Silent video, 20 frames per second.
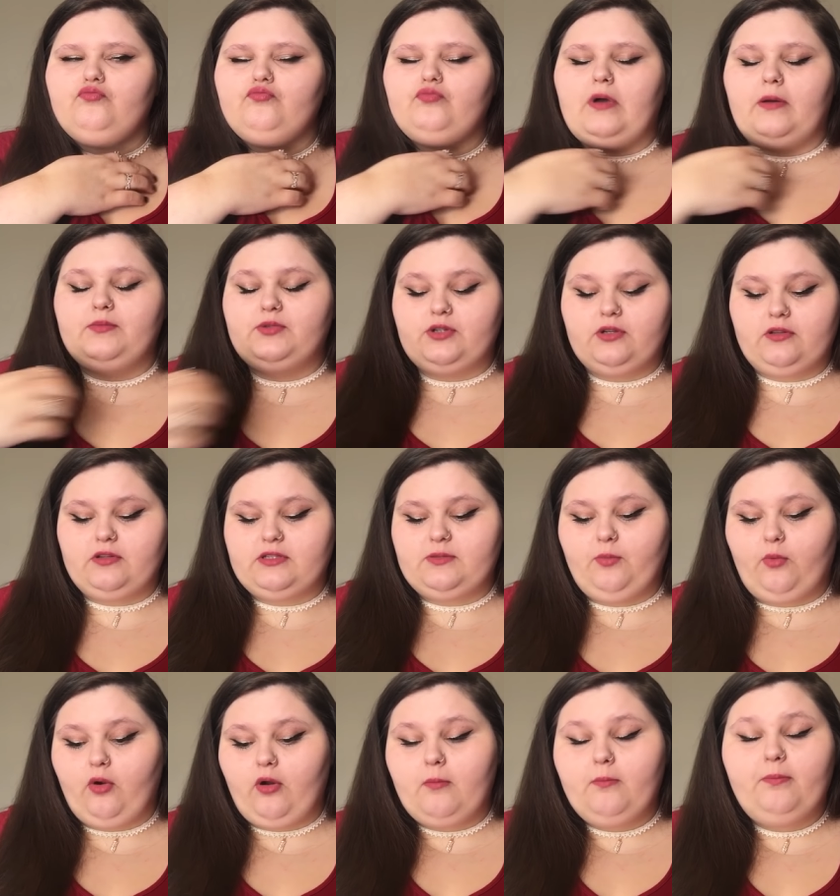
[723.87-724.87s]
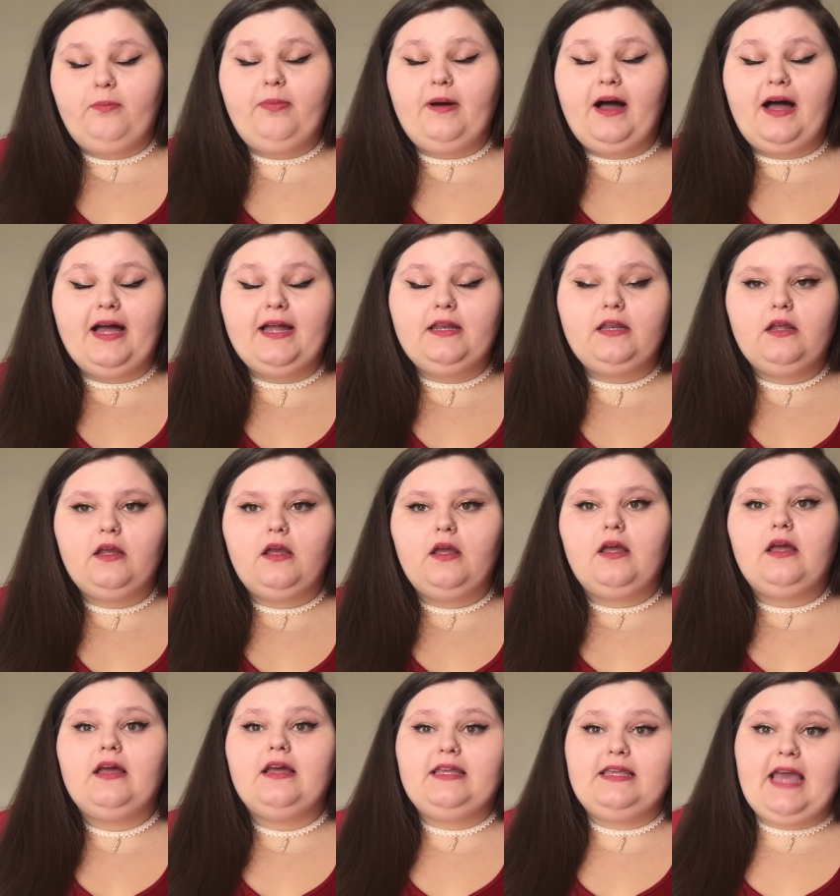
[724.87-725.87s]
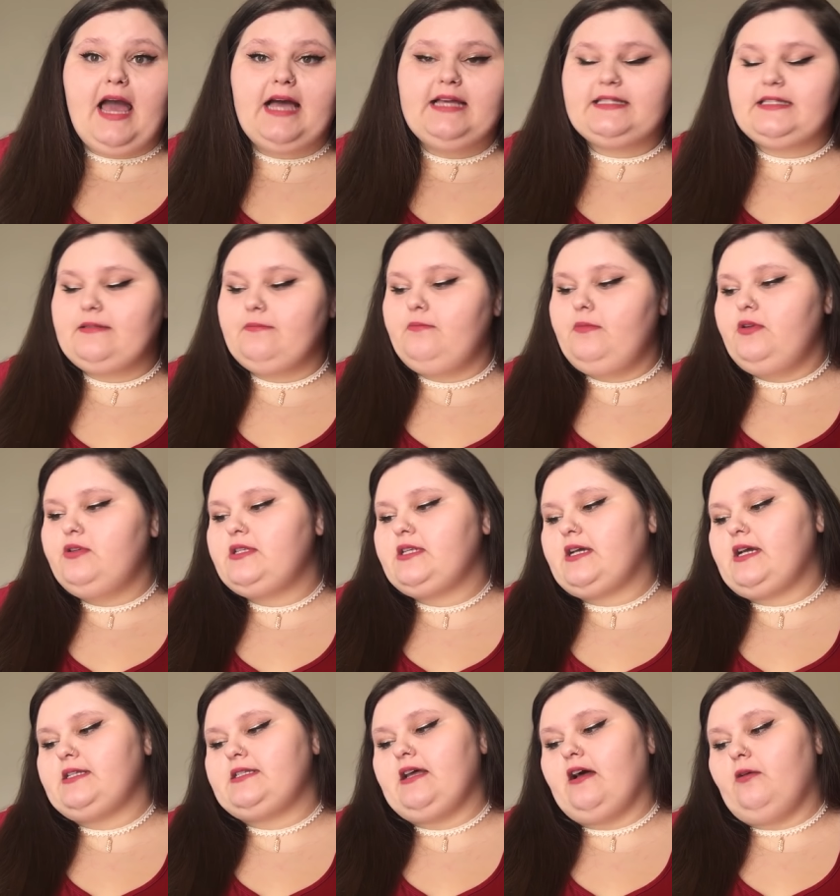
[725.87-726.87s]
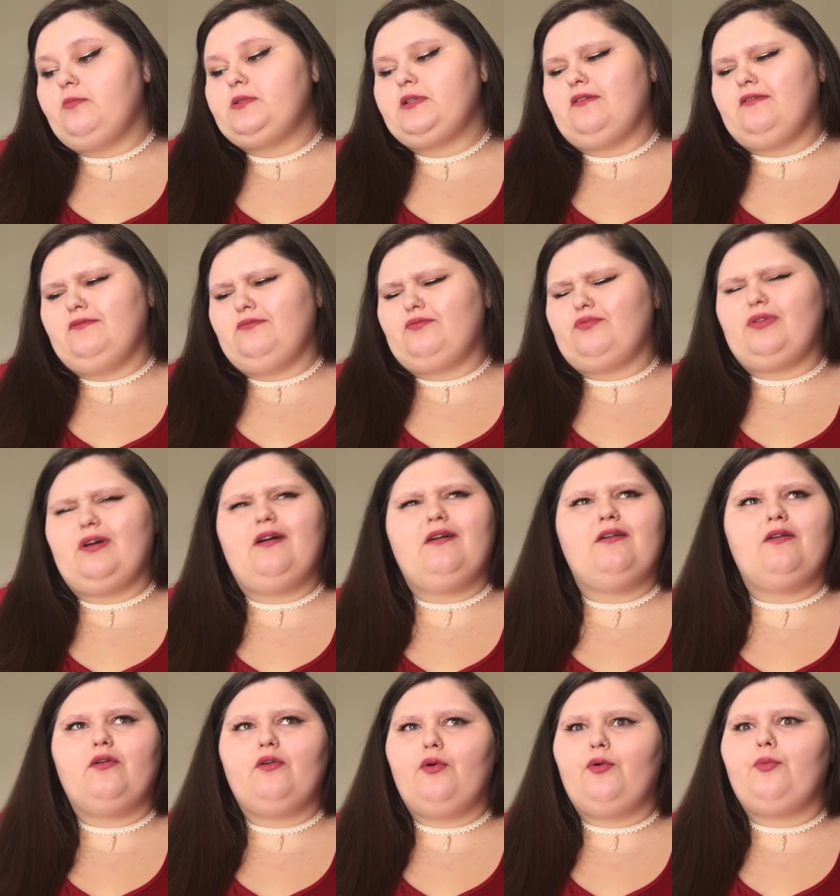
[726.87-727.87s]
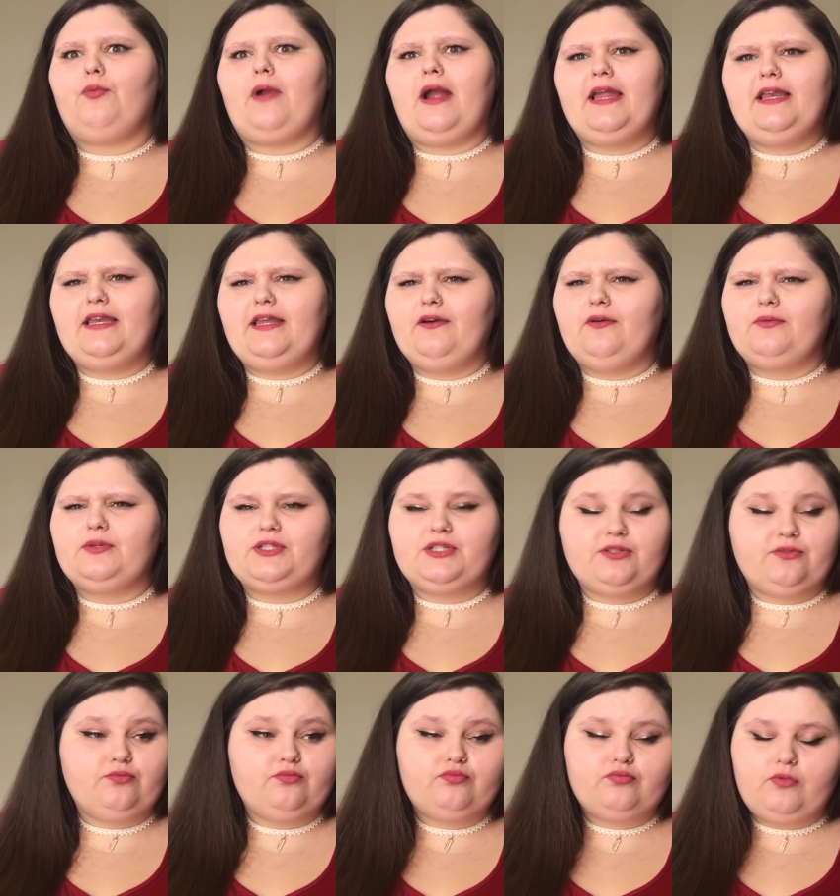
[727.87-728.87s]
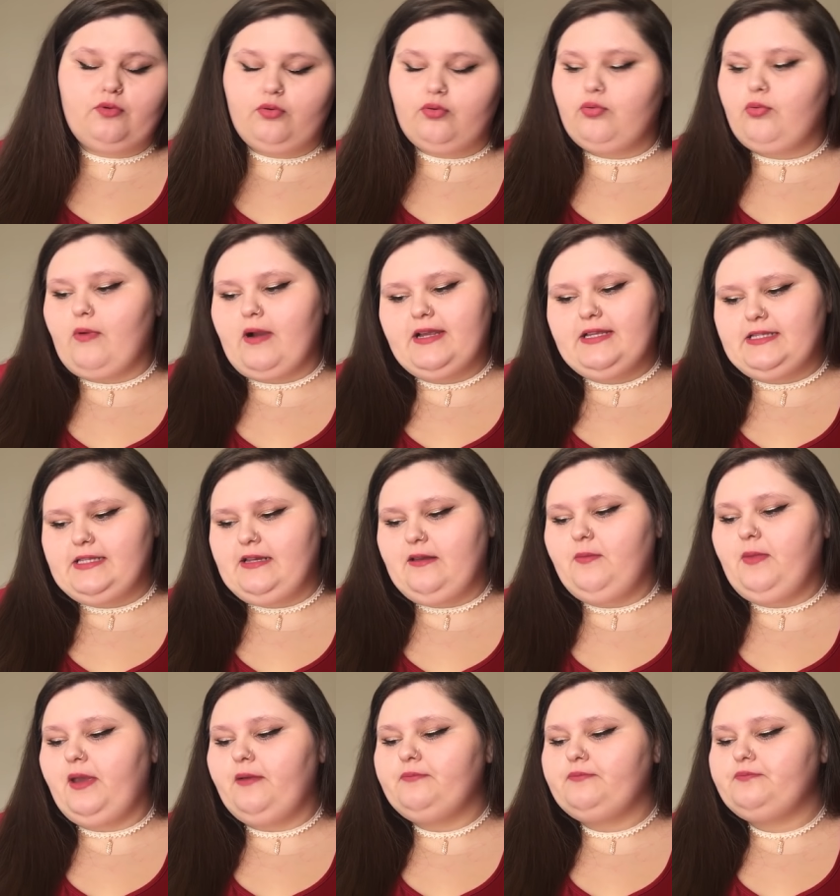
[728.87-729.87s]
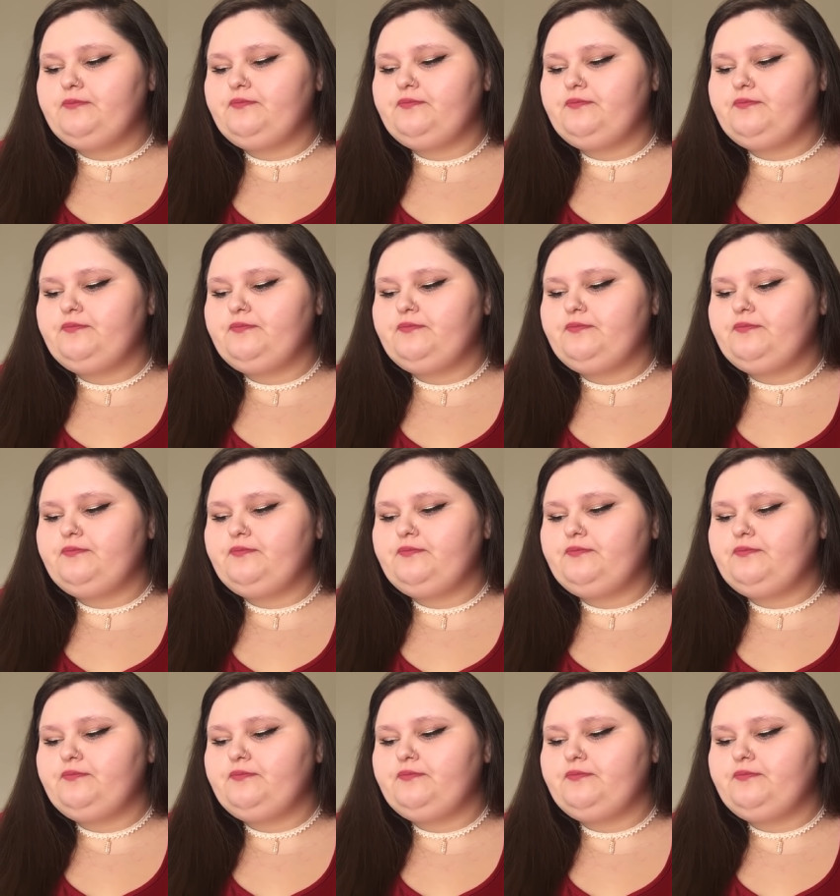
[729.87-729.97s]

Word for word: I'm sure there's more, but yes, music has helped a great deal, which is crazy to me.